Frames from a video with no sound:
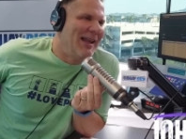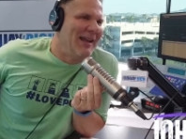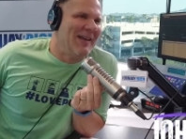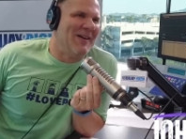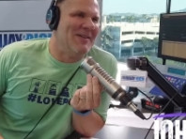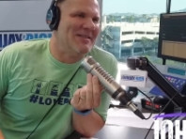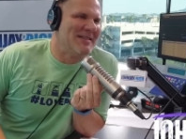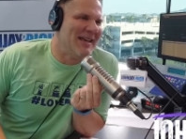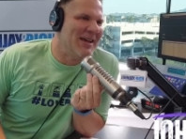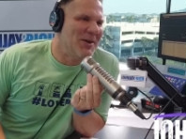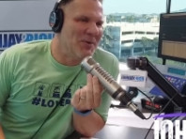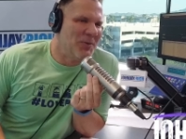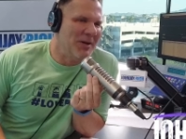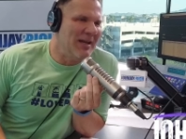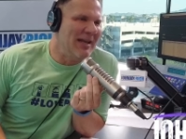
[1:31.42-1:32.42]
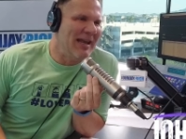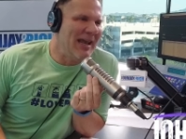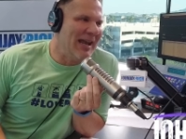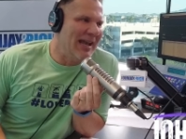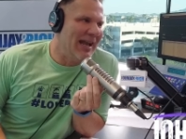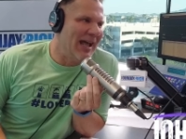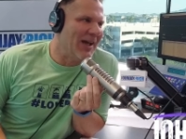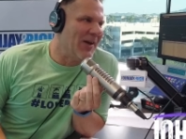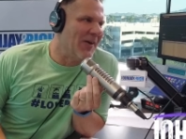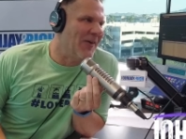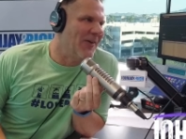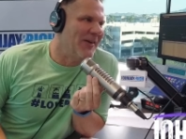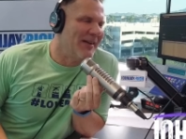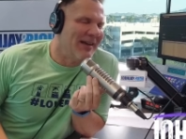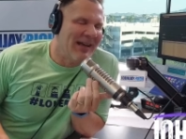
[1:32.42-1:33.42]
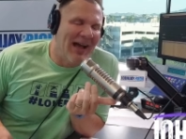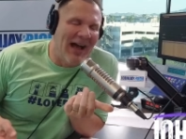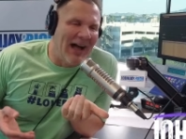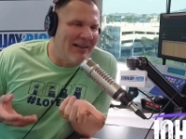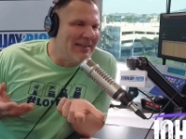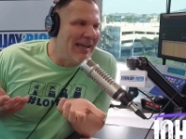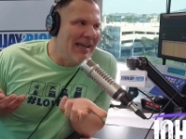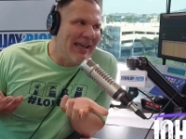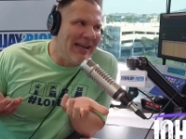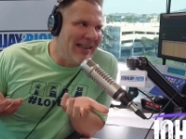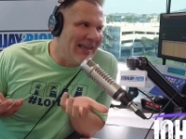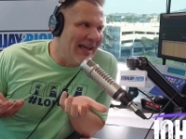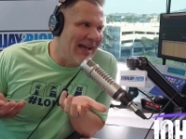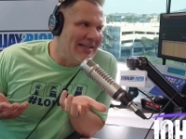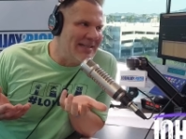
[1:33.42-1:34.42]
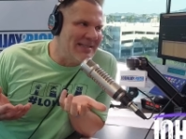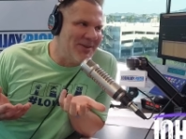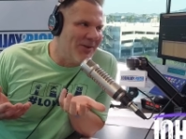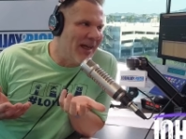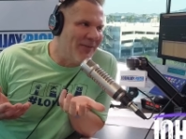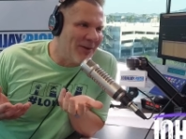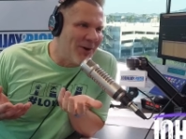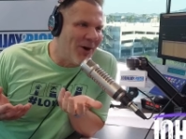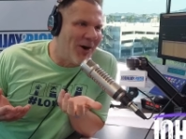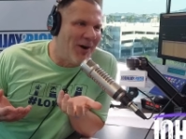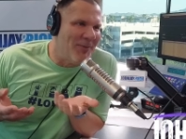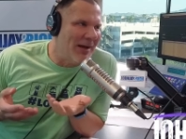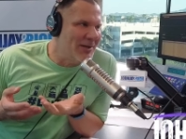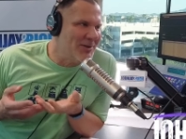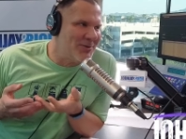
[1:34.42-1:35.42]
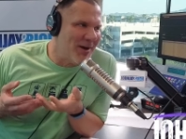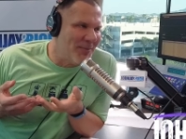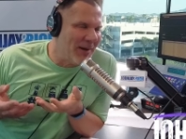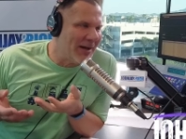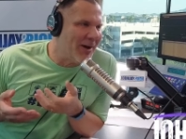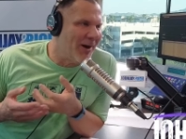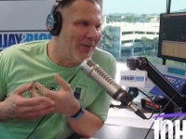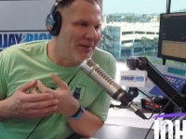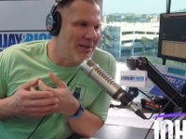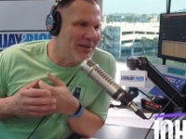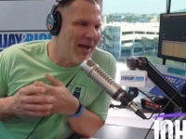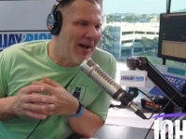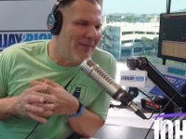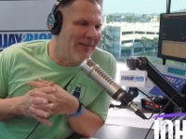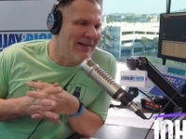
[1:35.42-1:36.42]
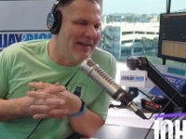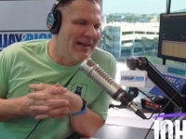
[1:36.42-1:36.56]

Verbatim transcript: he goes, What do you need? And I go, I'll take anything. I just don't have a car. I just dropped my car at the shop.